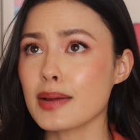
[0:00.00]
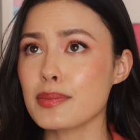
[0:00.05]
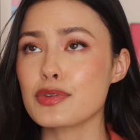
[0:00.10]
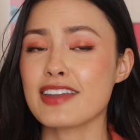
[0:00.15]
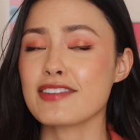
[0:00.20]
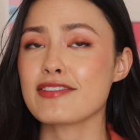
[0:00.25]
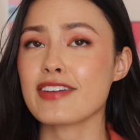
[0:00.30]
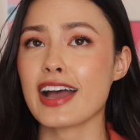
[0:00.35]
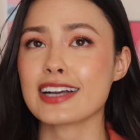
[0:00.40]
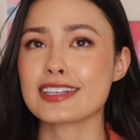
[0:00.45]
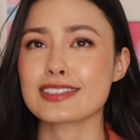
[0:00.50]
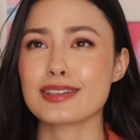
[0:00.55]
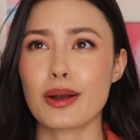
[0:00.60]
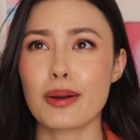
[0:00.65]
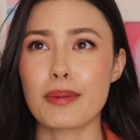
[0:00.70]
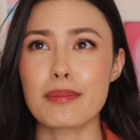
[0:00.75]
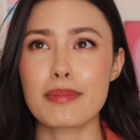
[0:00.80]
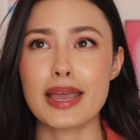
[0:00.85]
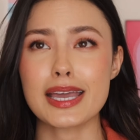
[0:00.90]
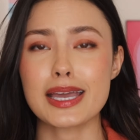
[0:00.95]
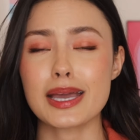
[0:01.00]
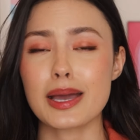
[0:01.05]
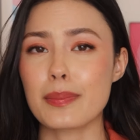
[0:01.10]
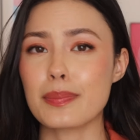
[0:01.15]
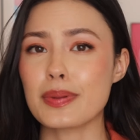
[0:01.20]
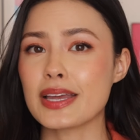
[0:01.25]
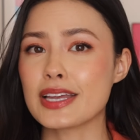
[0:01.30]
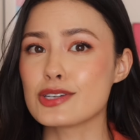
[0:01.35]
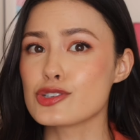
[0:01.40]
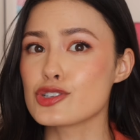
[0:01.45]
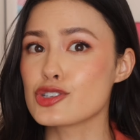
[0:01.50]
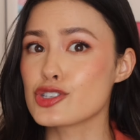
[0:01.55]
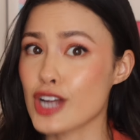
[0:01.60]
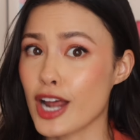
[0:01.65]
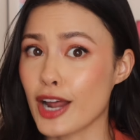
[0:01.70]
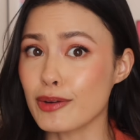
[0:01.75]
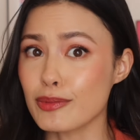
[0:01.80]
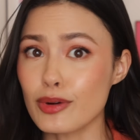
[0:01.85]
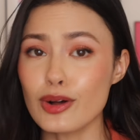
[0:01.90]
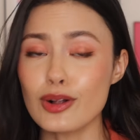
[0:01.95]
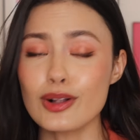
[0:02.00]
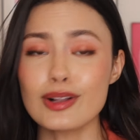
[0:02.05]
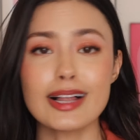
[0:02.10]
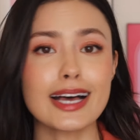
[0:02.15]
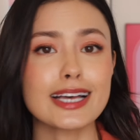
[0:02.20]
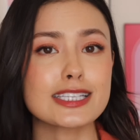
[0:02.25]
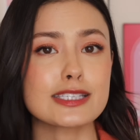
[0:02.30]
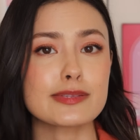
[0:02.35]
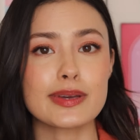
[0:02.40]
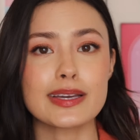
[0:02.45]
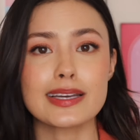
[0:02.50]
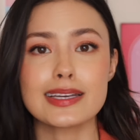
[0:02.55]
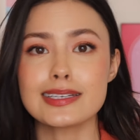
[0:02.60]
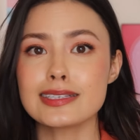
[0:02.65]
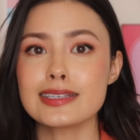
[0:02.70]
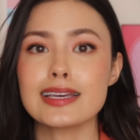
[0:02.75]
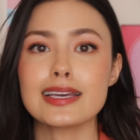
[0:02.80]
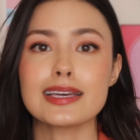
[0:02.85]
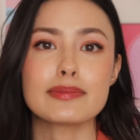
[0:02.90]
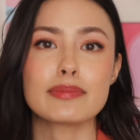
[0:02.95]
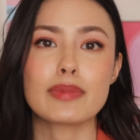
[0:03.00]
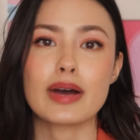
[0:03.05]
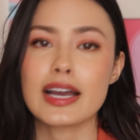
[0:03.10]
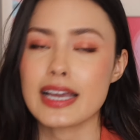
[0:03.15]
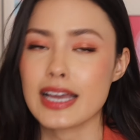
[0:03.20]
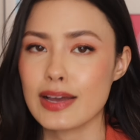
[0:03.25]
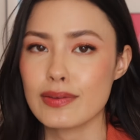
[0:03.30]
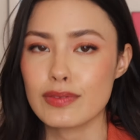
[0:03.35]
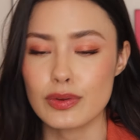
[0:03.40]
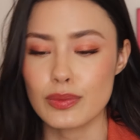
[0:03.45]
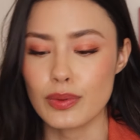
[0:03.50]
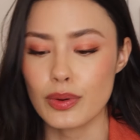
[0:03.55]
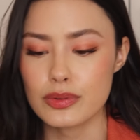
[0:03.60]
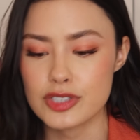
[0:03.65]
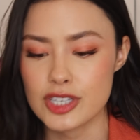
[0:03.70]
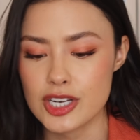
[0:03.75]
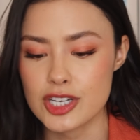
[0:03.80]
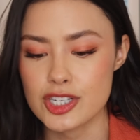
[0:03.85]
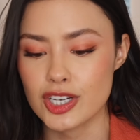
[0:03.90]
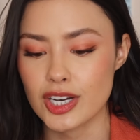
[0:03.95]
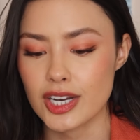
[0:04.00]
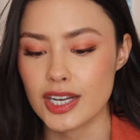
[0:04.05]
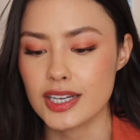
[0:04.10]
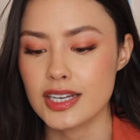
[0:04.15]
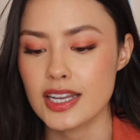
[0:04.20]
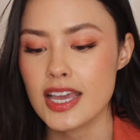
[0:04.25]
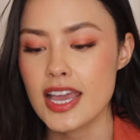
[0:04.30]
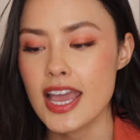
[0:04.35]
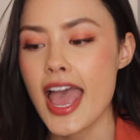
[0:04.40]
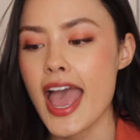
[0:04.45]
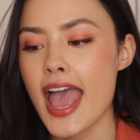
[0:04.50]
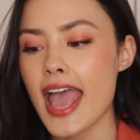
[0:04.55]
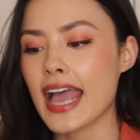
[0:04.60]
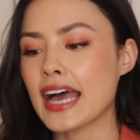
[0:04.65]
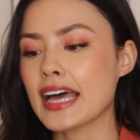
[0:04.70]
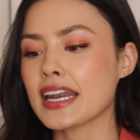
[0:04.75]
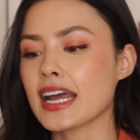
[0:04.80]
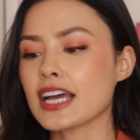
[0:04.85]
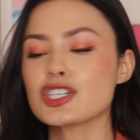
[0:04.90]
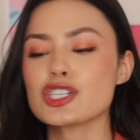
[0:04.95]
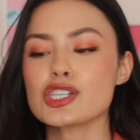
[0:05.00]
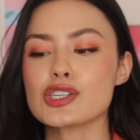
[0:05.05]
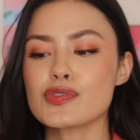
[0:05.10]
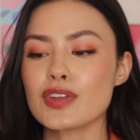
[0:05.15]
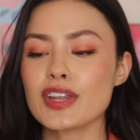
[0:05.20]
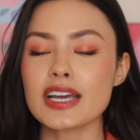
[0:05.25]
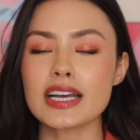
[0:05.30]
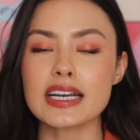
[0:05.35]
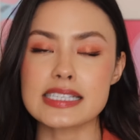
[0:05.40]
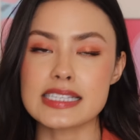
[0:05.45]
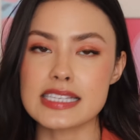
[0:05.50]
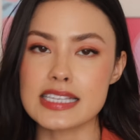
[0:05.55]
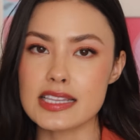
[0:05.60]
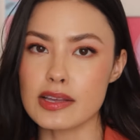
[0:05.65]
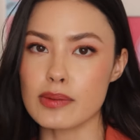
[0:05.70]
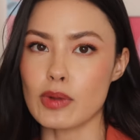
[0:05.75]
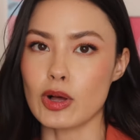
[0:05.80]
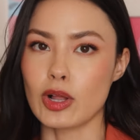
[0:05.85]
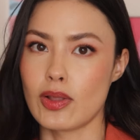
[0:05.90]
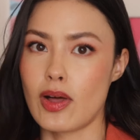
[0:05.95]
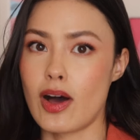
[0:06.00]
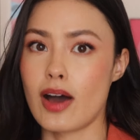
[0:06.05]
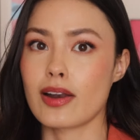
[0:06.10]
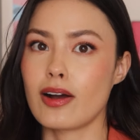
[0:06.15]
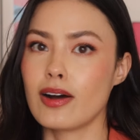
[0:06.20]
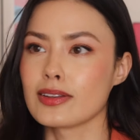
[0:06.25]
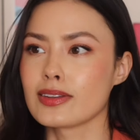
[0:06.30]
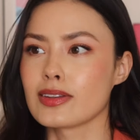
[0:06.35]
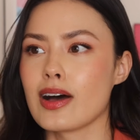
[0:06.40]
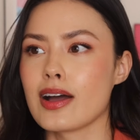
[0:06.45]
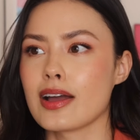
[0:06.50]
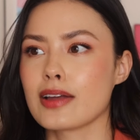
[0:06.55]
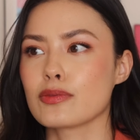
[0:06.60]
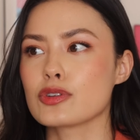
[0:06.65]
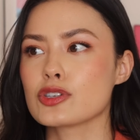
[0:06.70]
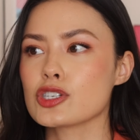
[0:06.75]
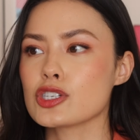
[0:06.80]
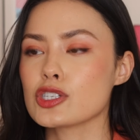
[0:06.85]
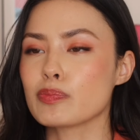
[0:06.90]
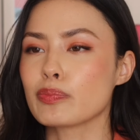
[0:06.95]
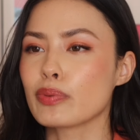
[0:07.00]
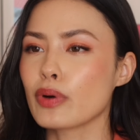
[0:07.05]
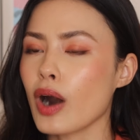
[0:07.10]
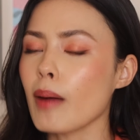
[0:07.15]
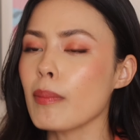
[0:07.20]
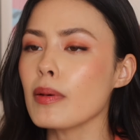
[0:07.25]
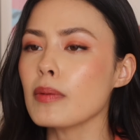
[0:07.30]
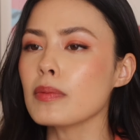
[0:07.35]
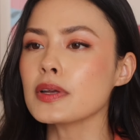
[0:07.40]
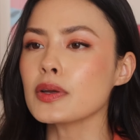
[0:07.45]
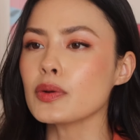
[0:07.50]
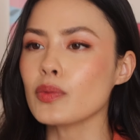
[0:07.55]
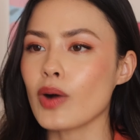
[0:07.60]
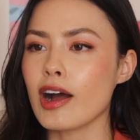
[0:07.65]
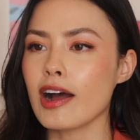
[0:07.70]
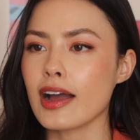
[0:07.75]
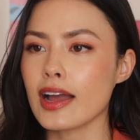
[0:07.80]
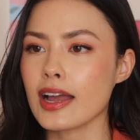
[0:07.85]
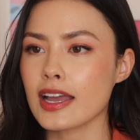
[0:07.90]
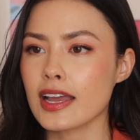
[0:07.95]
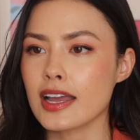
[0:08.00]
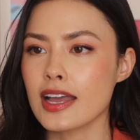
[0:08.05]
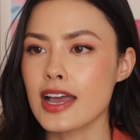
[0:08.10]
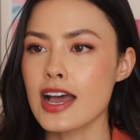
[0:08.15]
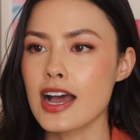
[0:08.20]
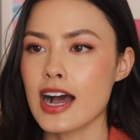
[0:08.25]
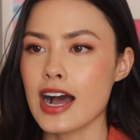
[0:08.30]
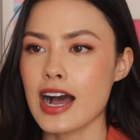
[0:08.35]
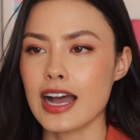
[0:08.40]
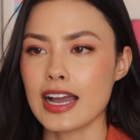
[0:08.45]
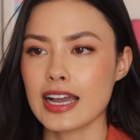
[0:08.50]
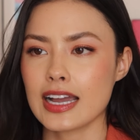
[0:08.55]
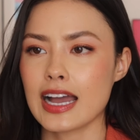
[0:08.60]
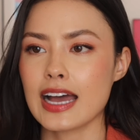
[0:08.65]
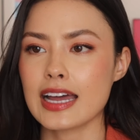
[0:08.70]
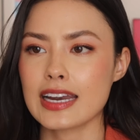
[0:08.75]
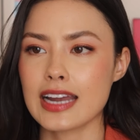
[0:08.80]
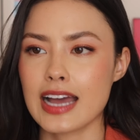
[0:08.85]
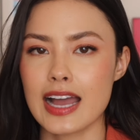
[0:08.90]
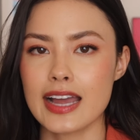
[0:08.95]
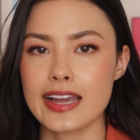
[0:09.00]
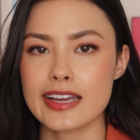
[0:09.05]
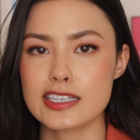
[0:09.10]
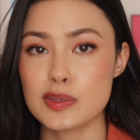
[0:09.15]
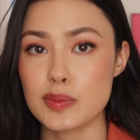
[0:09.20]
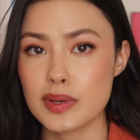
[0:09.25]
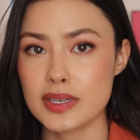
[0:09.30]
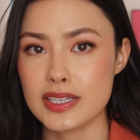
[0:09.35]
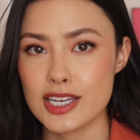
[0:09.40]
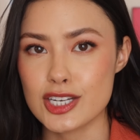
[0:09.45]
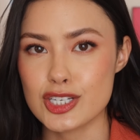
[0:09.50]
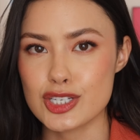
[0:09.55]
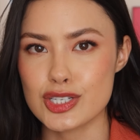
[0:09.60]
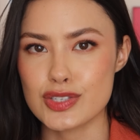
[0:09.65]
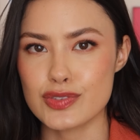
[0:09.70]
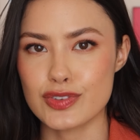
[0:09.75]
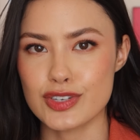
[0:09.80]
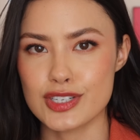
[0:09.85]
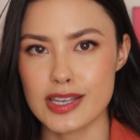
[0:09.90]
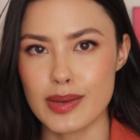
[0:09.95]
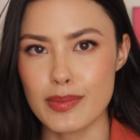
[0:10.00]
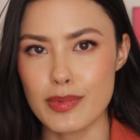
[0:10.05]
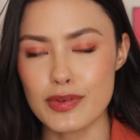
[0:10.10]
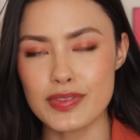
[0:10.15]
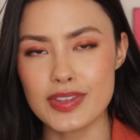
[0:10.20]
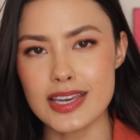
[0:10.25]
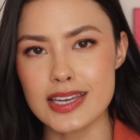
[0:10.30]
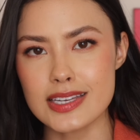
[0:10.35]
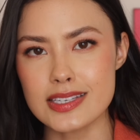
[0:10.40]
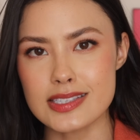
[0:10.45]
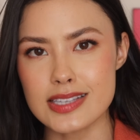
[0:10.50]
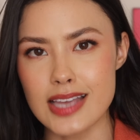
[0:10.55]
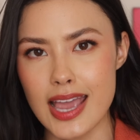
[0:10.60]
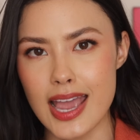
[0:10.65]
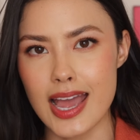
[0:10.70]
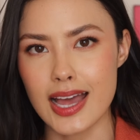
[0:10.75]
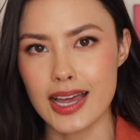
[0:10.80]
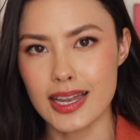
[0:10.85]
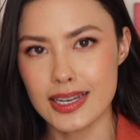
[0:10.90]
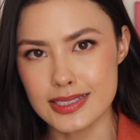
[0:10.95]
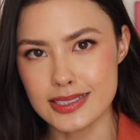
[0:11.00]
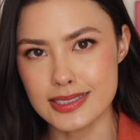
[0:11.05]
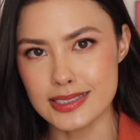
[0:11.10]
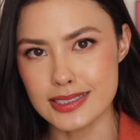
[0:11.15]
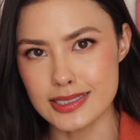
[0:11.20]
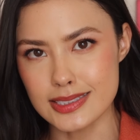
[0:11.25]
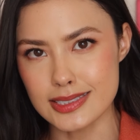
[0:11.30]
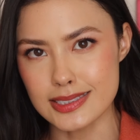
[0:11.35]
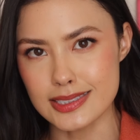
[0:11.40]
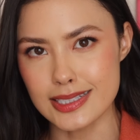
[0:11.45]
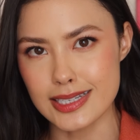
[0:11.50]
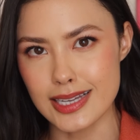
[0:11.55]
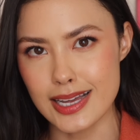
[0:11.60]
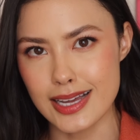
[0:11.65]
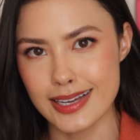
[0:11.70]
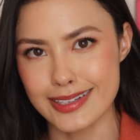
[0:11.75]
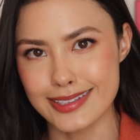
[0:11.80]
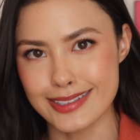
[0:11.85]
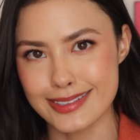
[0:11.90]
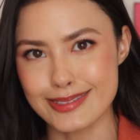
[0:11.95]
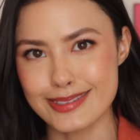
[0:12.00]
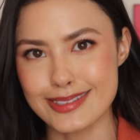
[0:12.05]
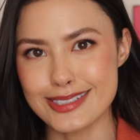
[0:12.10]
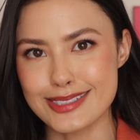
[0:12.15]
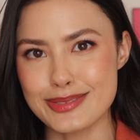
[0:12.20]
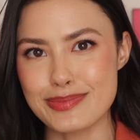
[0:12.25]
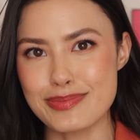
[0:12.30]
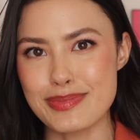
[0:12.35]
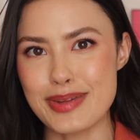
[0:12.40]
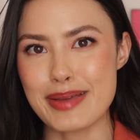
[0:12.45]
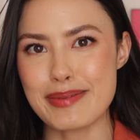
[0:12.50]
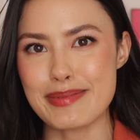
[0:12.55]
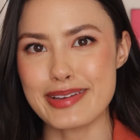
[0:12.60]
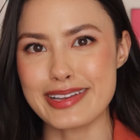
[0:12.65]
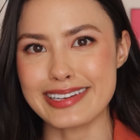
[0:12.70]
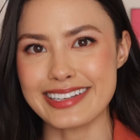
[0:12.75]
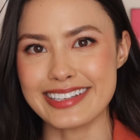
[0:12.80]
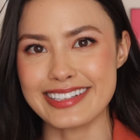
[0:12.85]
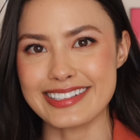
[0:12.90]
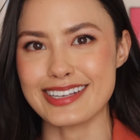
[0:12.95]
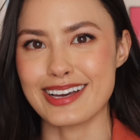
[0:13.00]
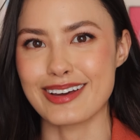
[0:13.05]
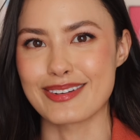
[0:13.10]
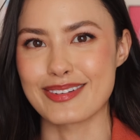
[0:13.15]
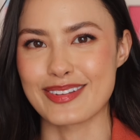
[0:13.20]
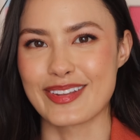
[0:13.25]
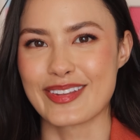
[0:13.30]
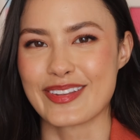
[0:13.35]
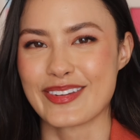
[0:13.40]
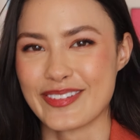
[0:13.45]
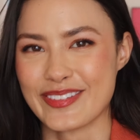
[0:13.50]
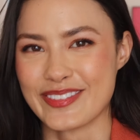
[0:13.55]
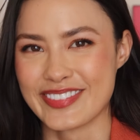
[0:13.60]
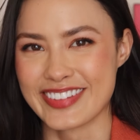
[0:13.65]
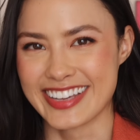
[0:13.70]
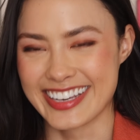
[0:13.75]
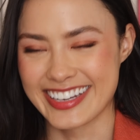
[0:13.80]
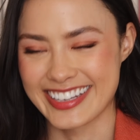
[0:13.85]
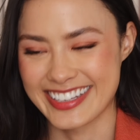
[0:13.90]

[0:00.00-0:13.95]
In fact, their makeup in general has been in my heavy rotation, and I just feel like I see them a lot online, which is probably why I had high expectations for some of these, and I was maybe let down a little bit.